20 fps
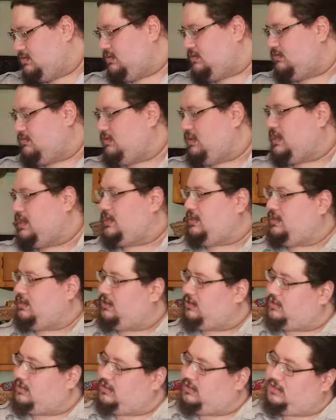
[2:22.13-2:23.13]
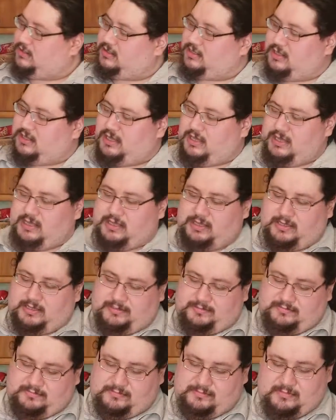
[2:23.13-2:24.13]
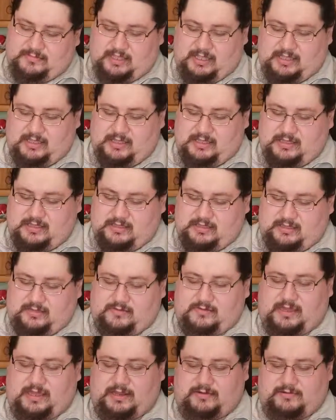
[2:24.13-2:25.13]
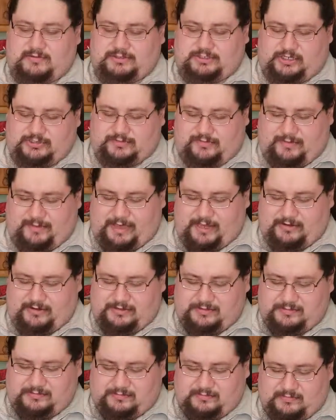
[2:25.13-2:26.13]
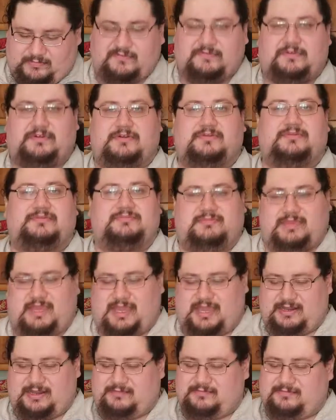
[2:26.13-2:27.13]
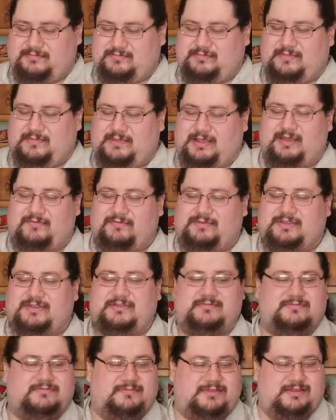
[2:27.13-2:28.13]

Oh, we got here. Got a rechargeable battery for Canon, obviously,